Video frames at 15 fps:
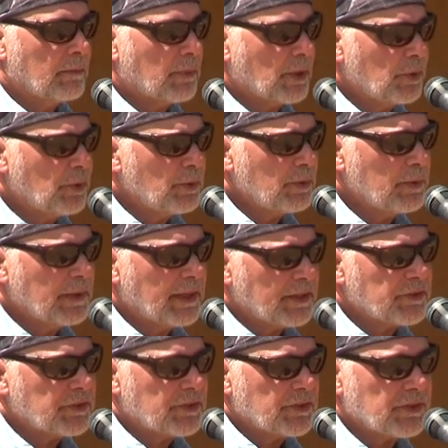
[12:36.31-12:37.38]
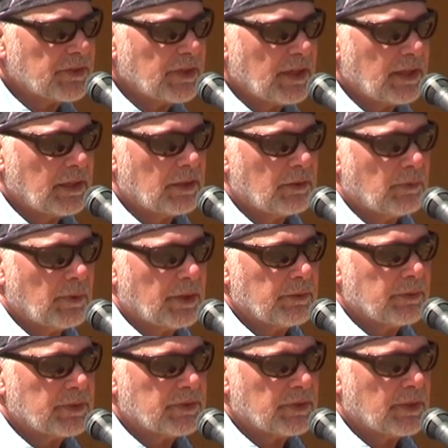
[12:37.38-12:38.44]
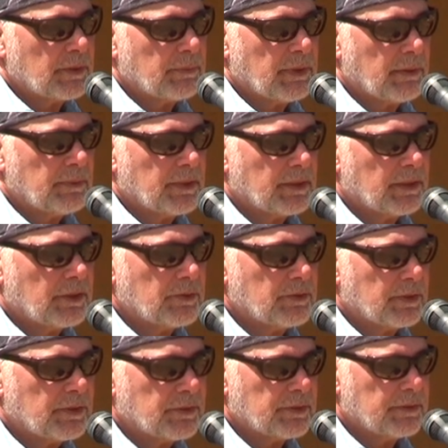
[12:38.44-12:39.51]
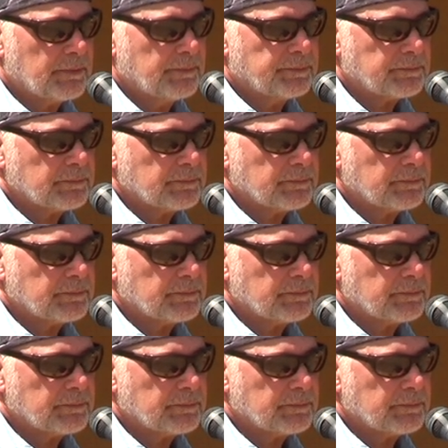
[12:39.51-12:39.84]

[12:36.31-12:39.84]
But who gets to say whether it's in the public interest